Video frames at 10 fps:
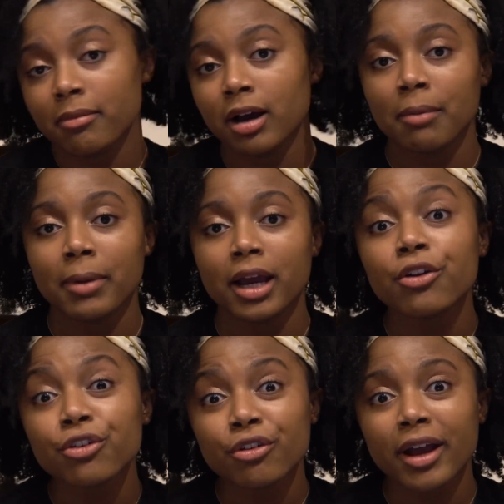my
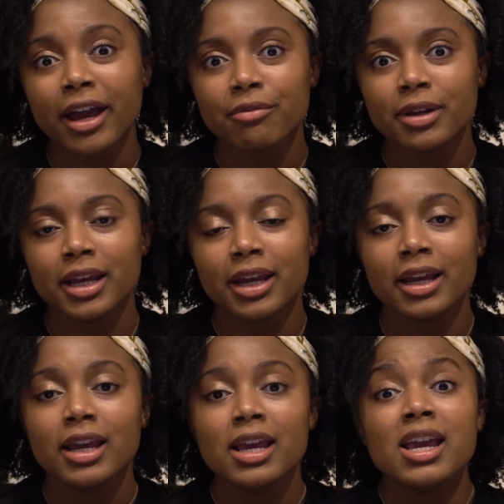undergrad read it.